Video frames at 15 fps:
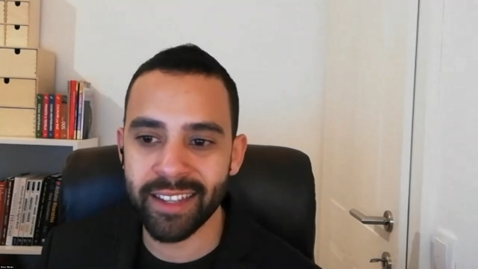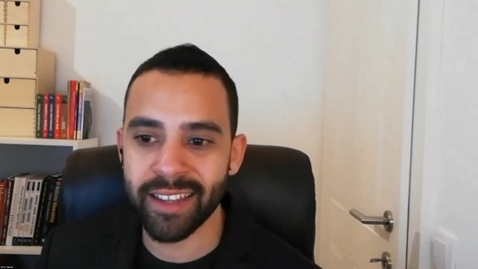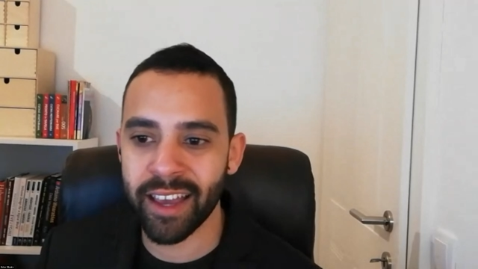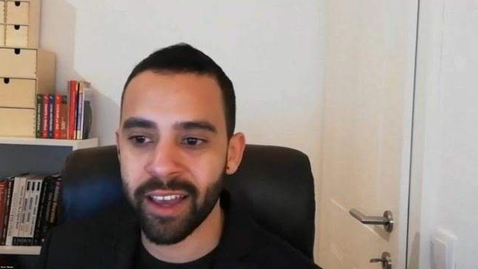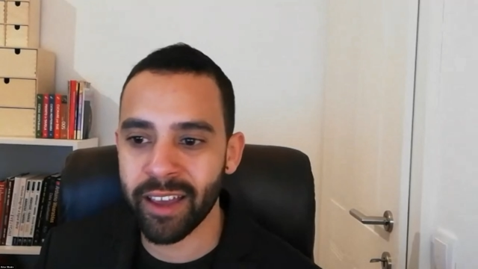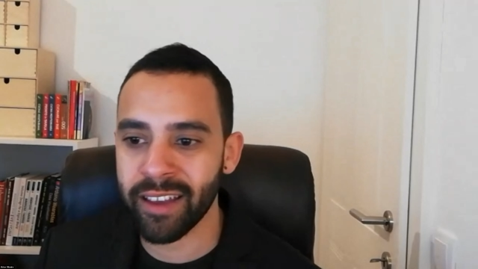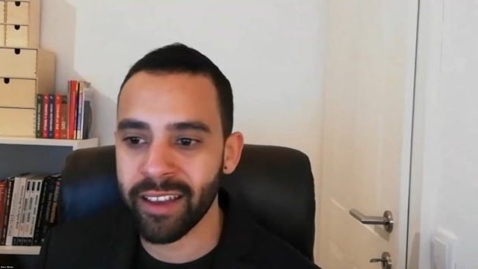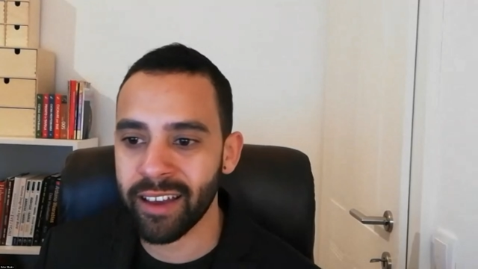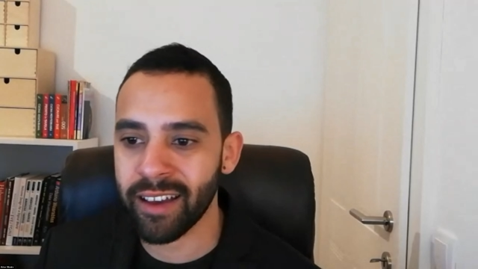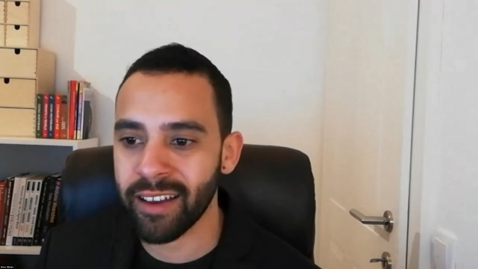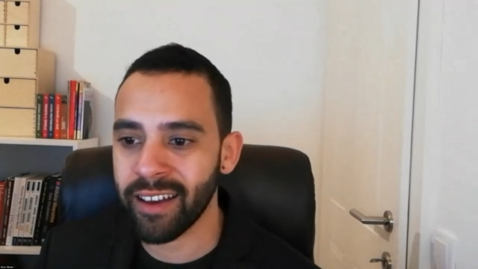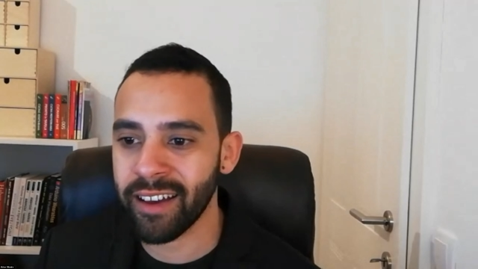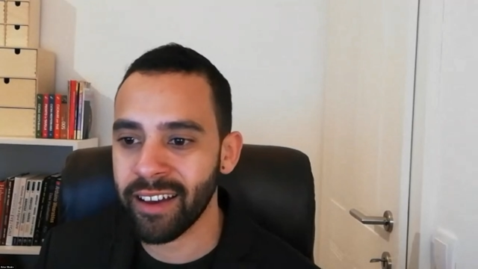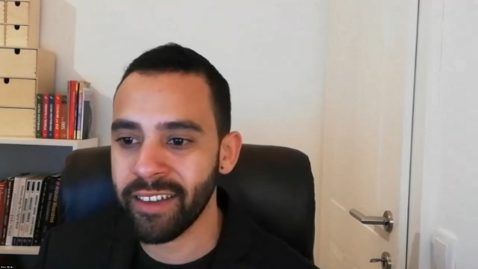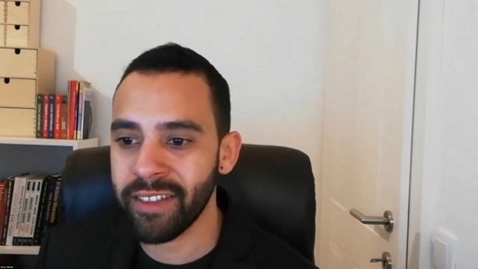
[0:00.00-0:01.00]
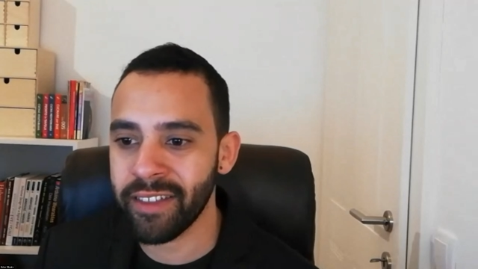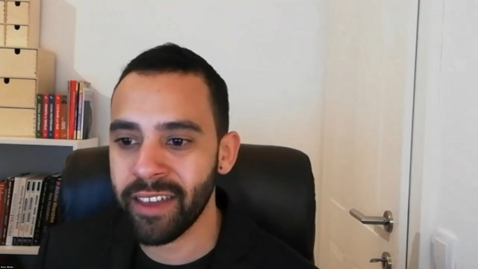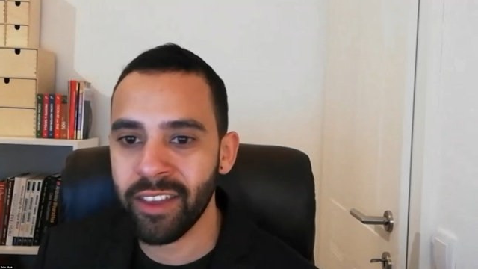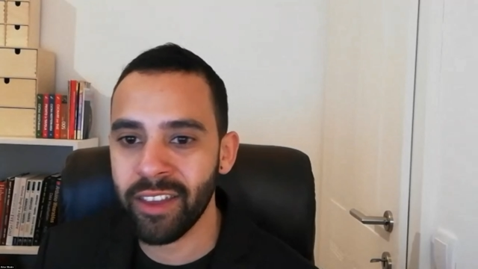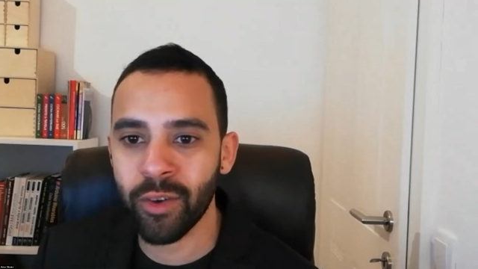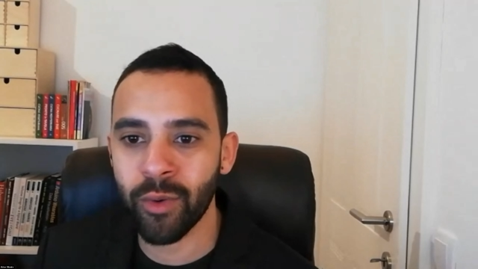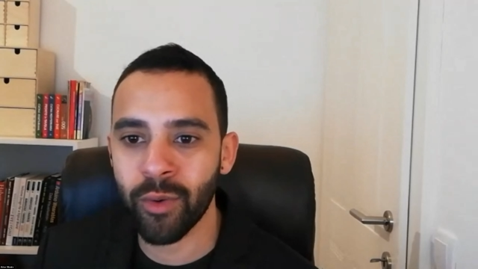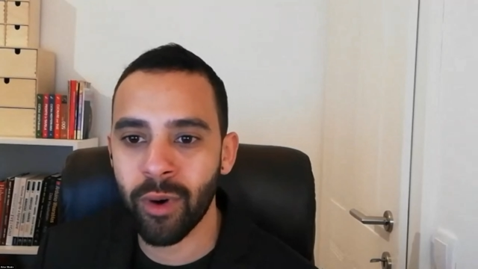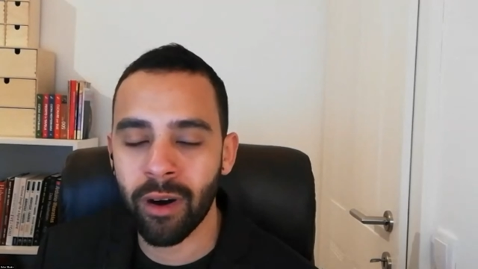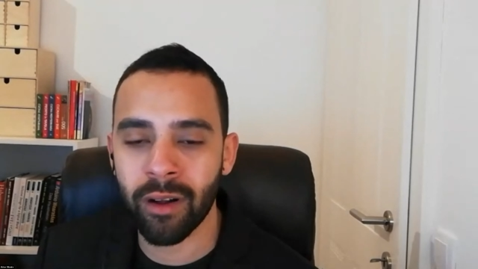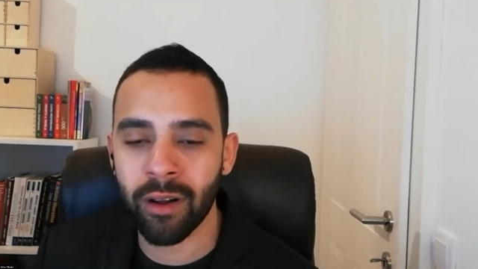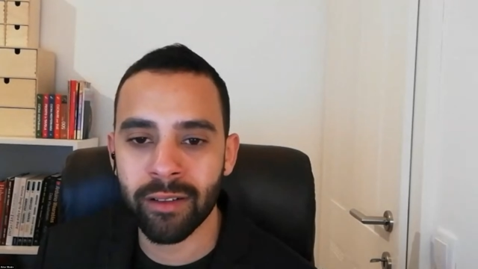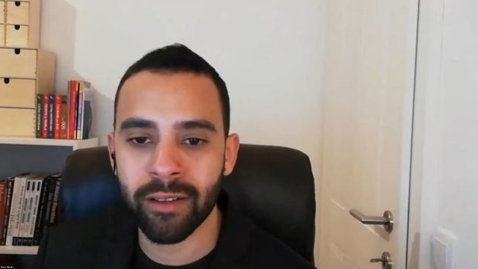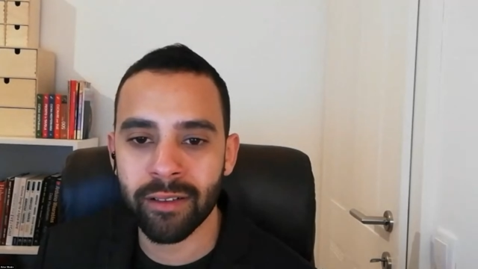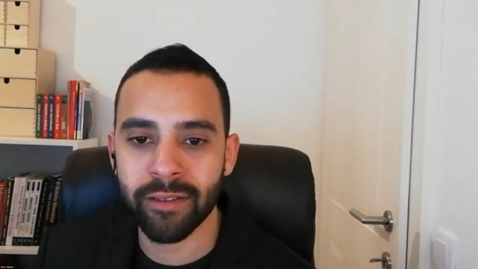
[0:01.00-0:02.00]
I thank you
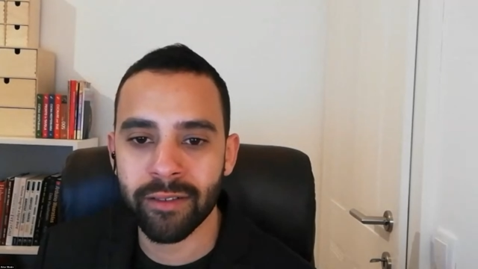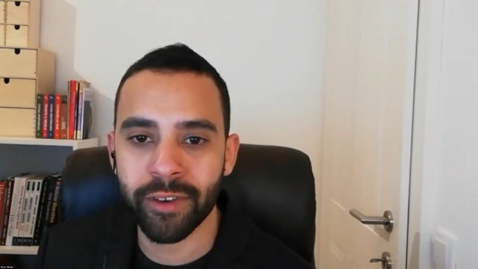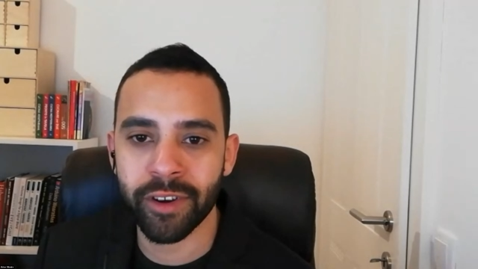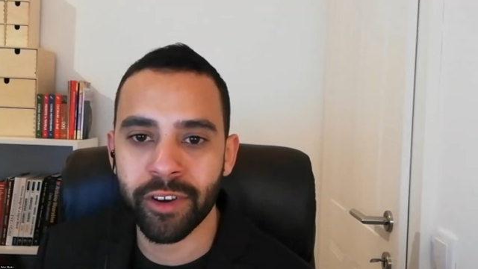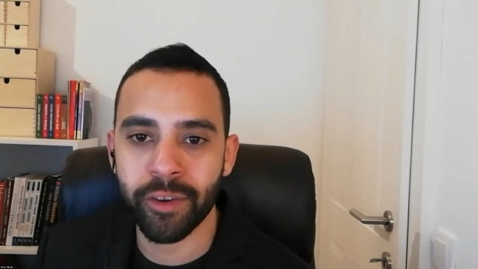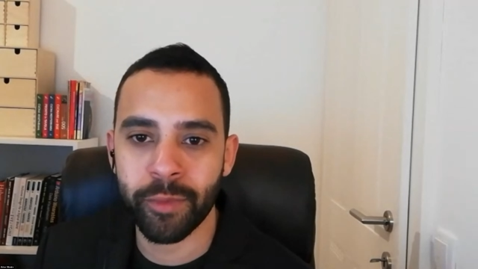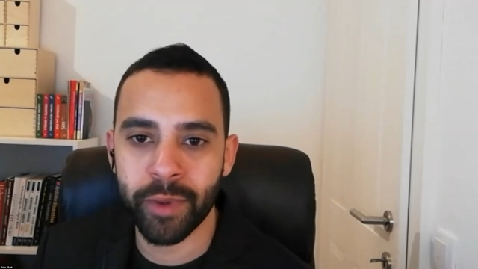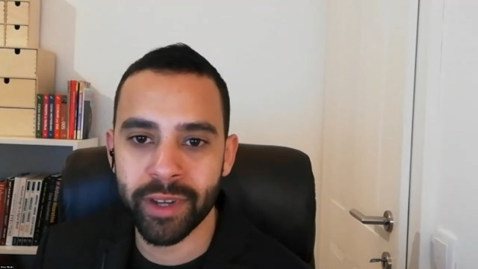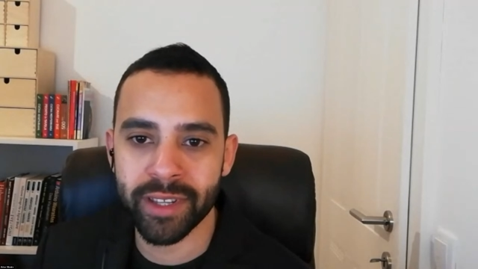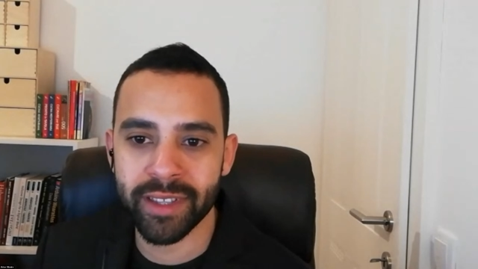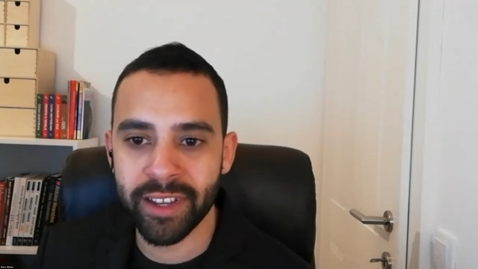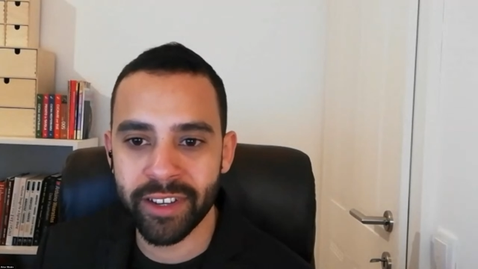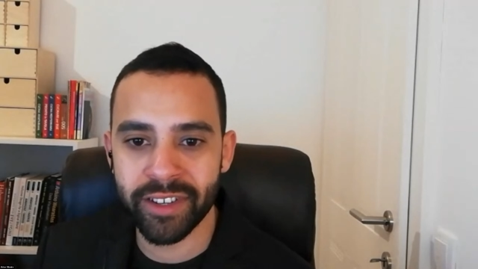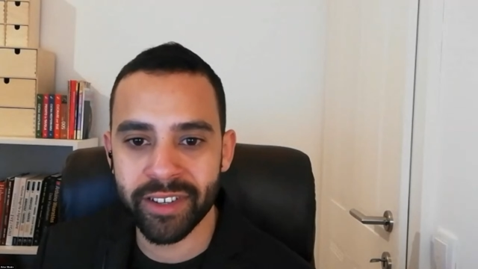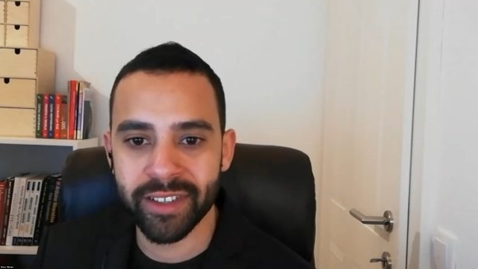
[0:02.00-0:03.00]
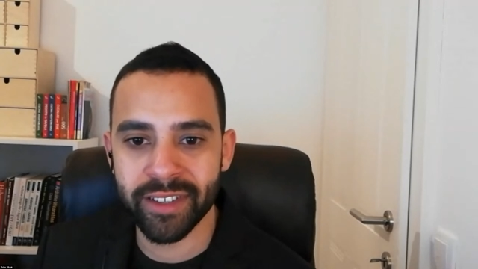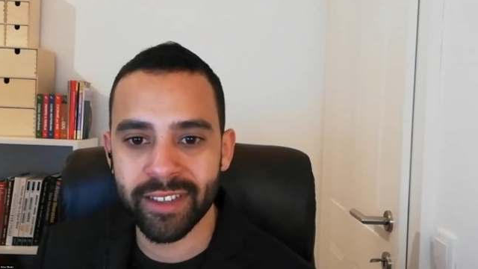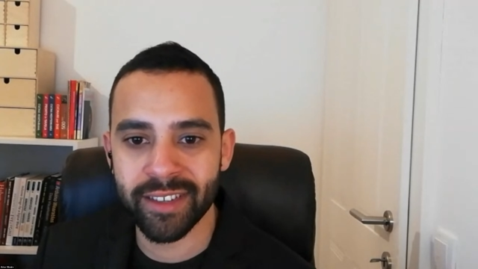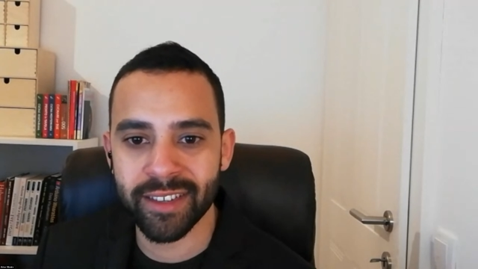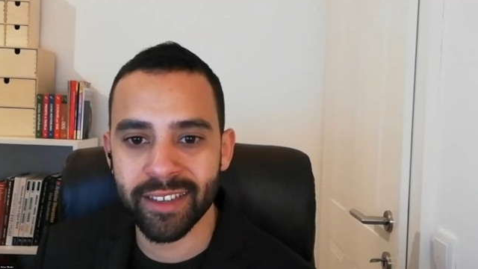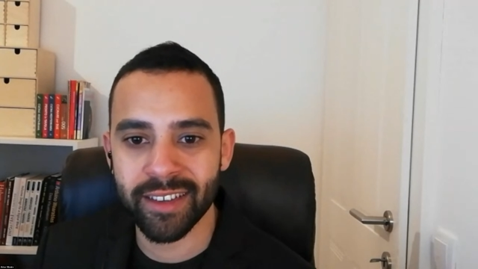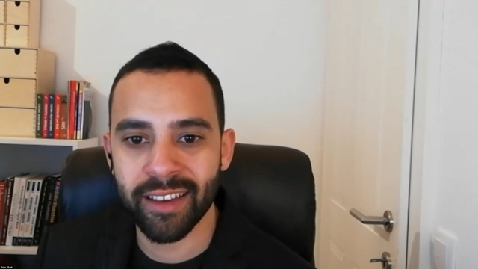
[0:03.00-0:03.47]
all for your presentations.